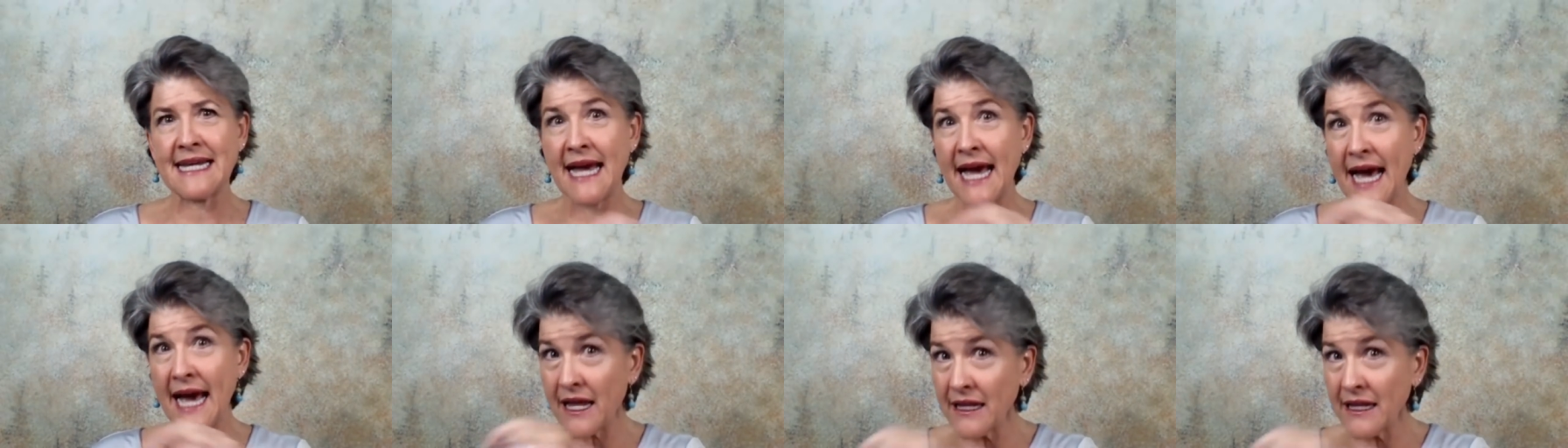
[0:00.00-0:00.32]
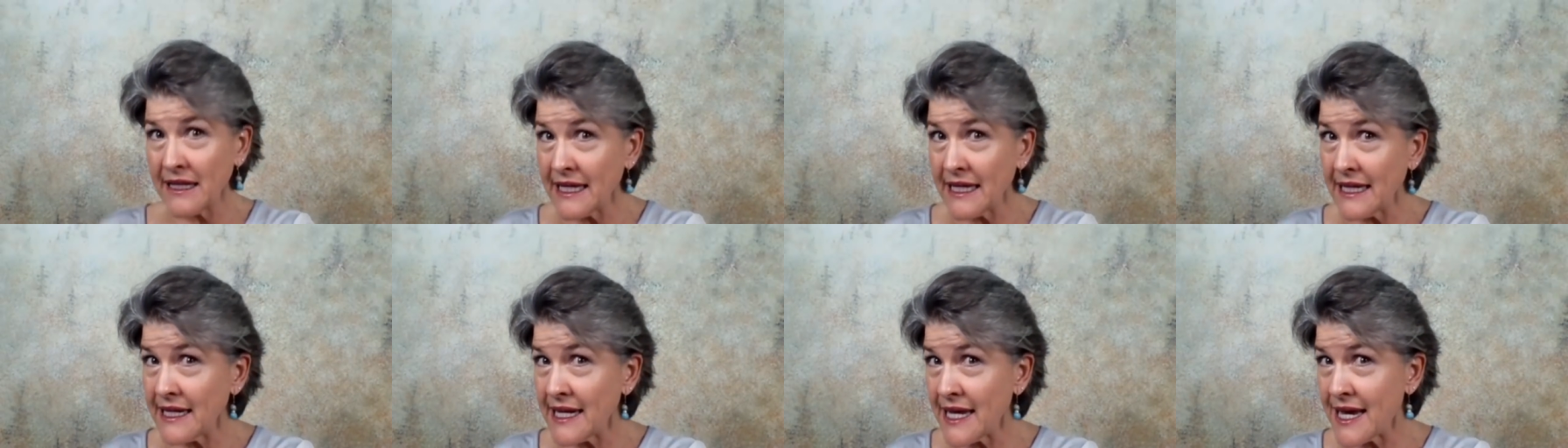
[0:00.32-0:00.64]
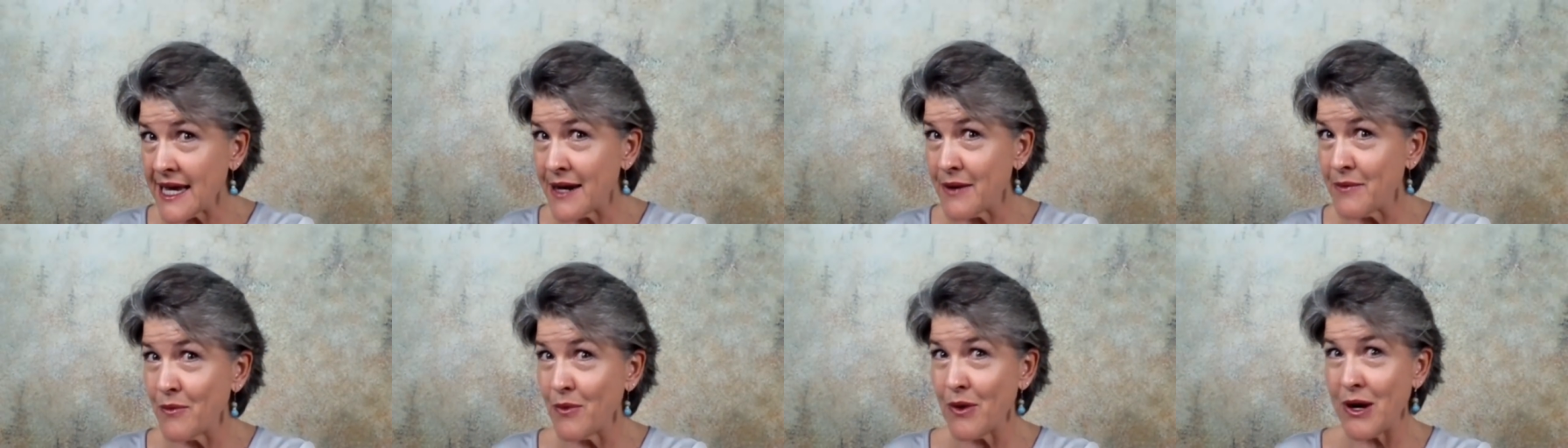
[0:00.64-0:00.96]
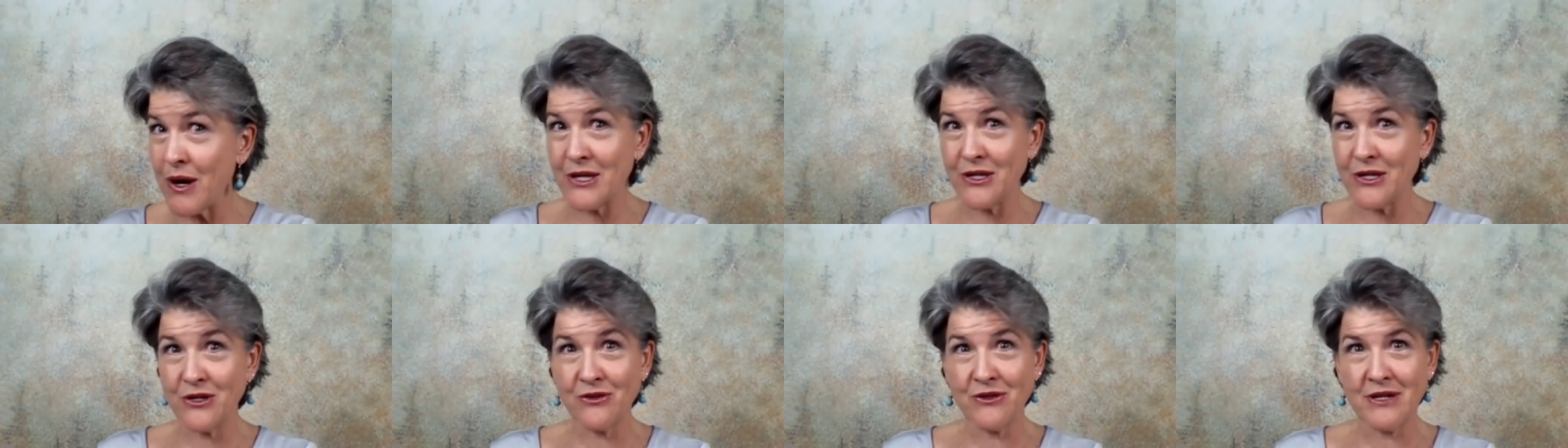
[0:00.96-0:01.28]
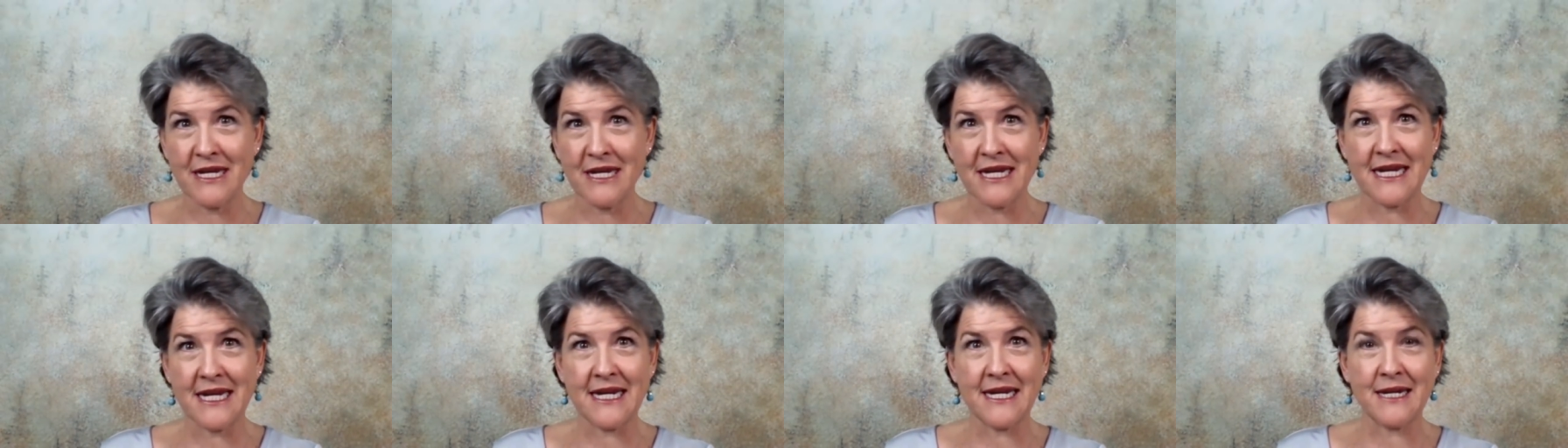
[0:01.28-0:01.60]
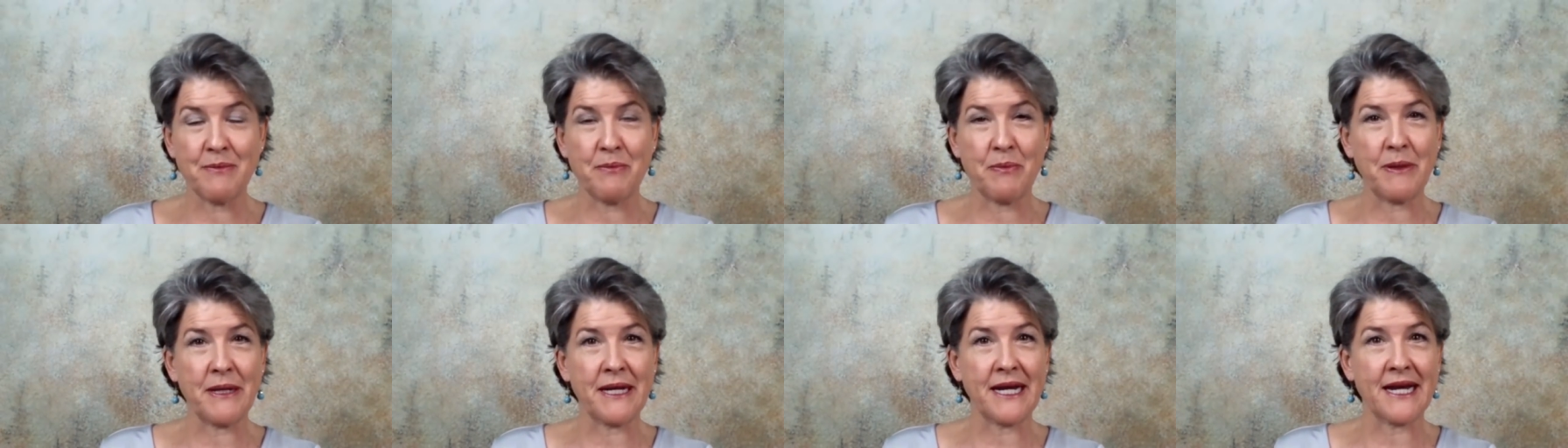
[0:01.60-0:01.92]
telling him what you
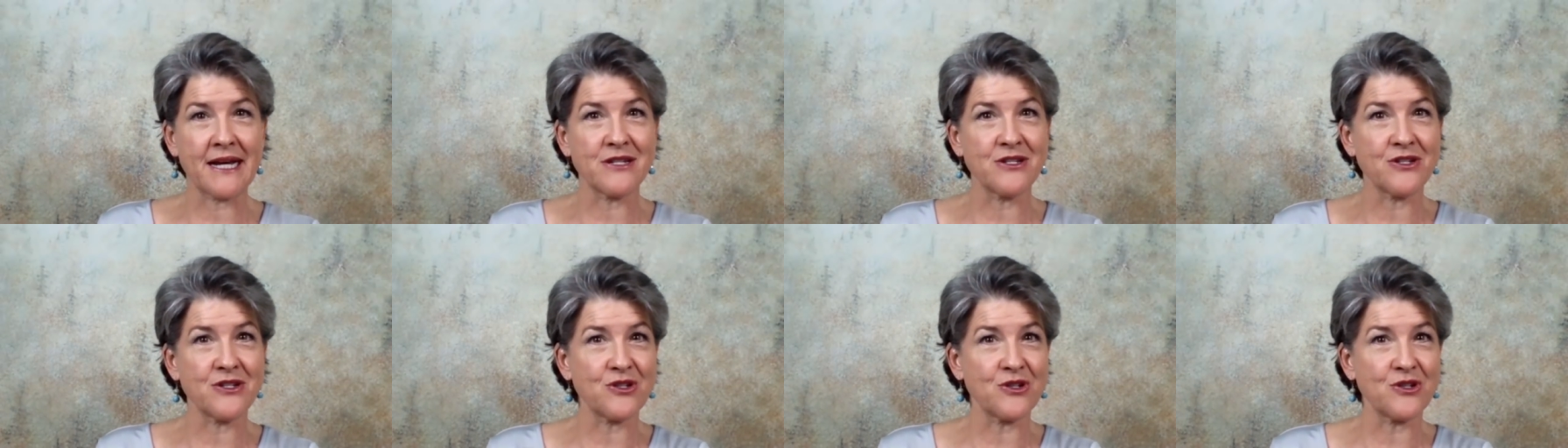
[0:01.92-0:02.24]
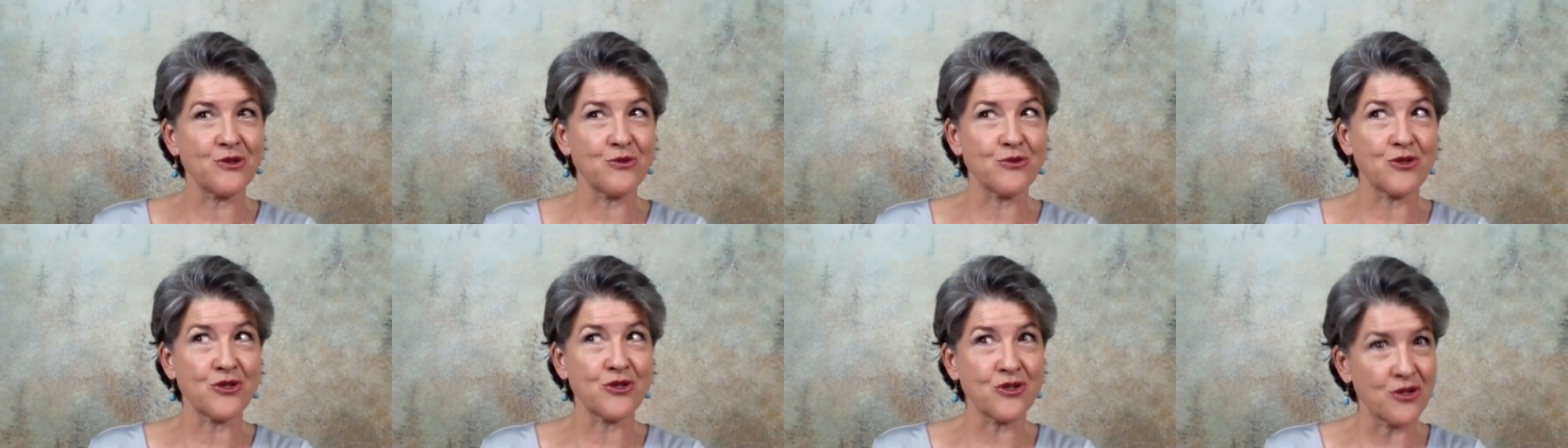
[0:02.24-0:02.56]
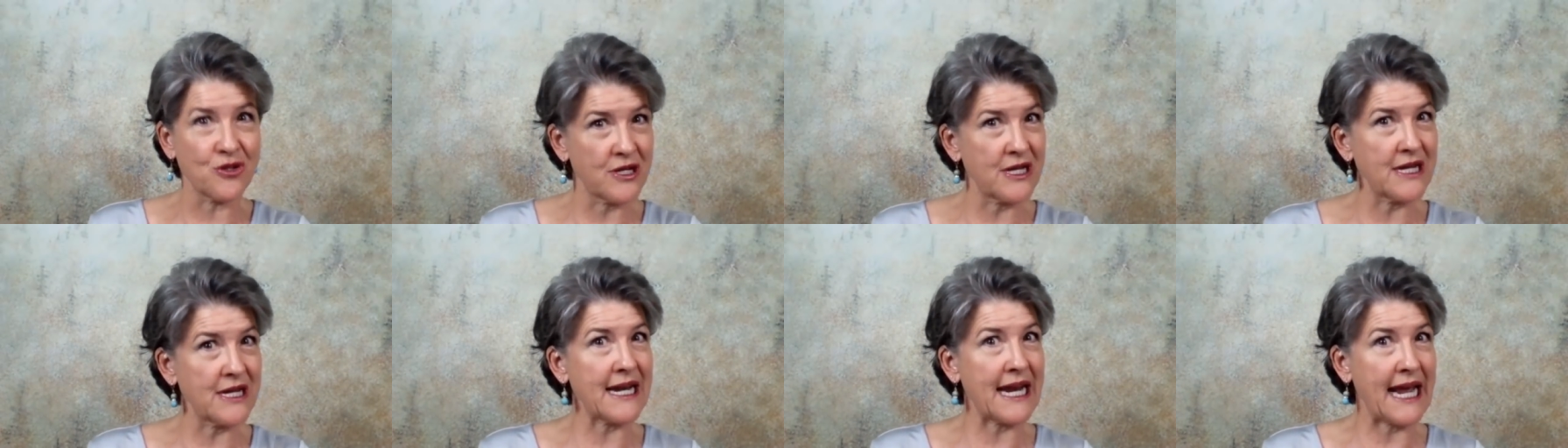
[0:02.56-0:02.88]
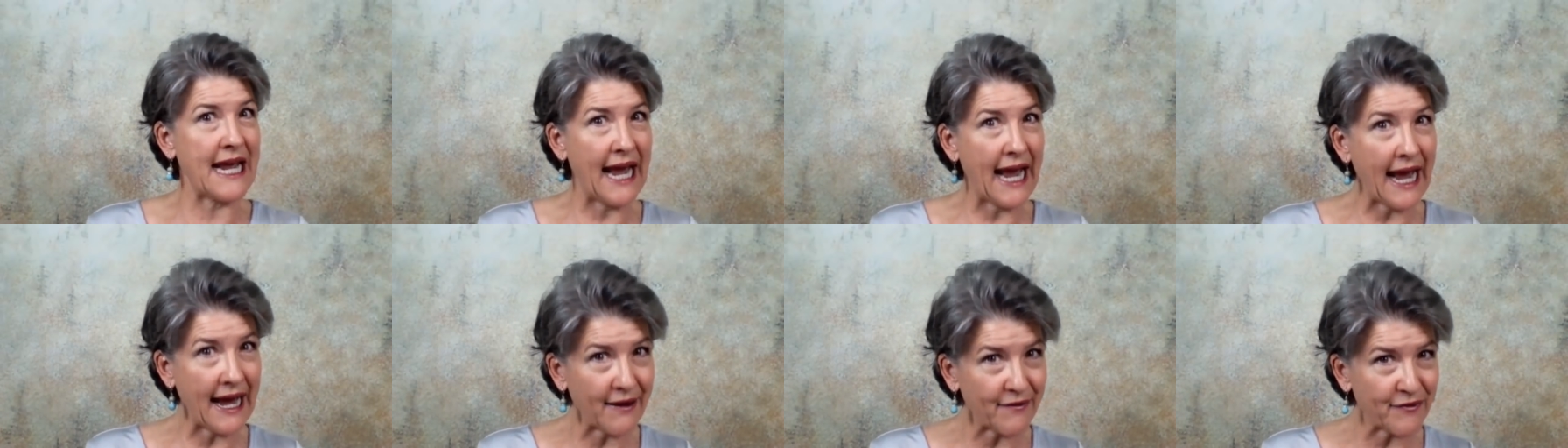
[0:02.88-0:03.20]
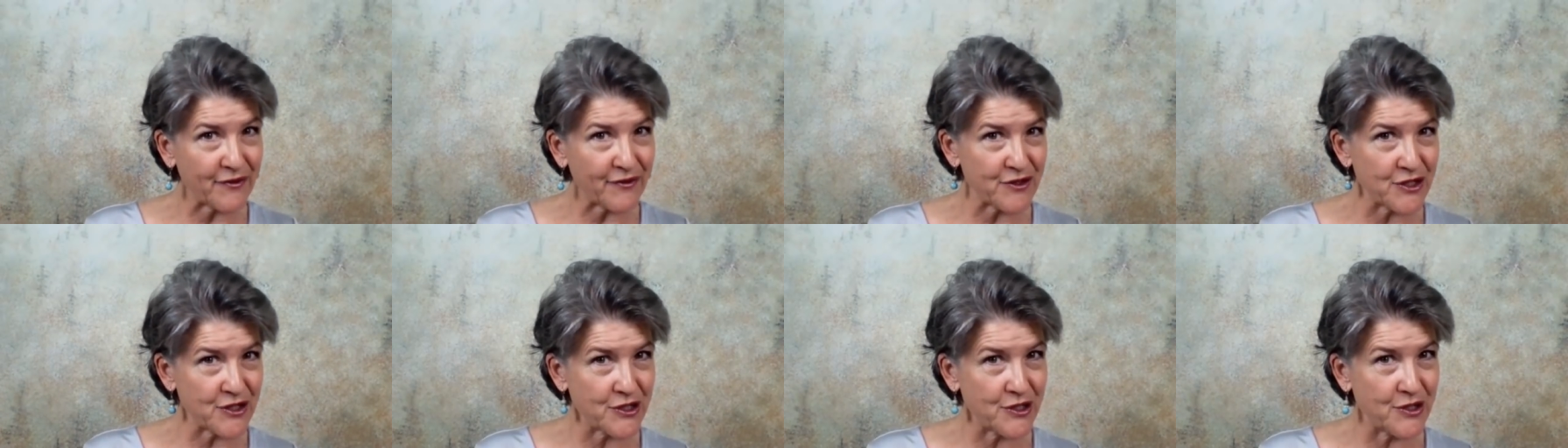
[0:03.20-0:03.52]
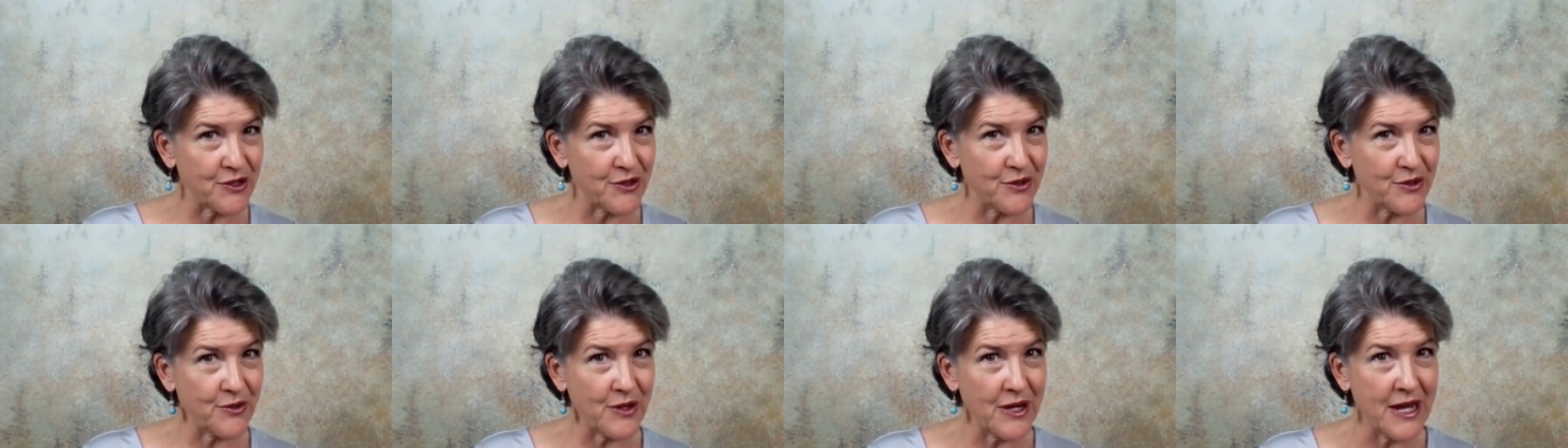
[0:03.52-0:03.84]
need because you shouldn't have
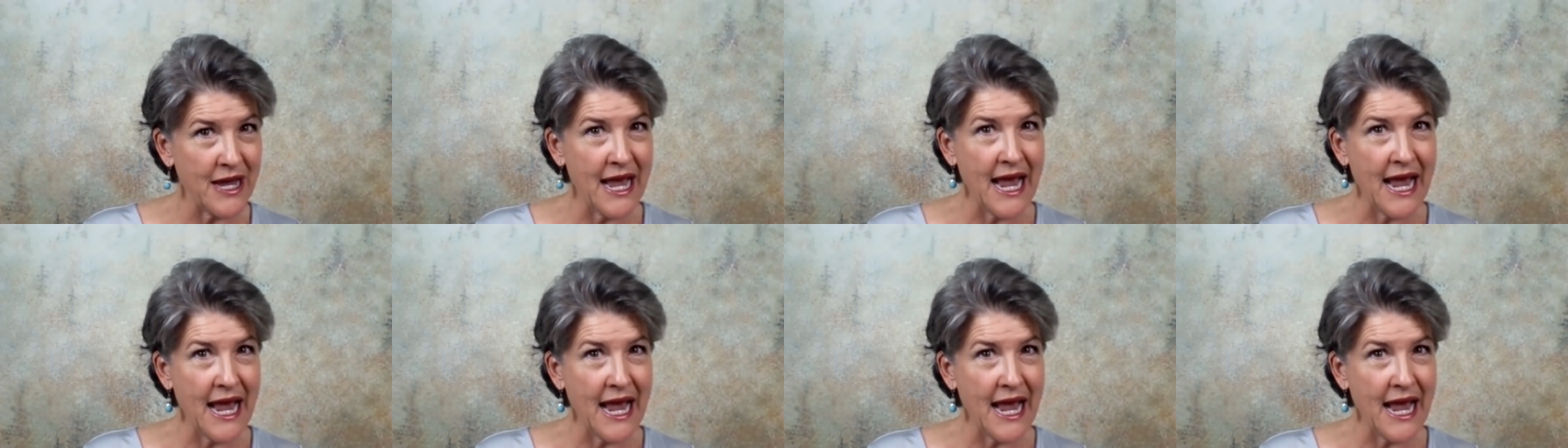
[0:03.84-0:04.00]
to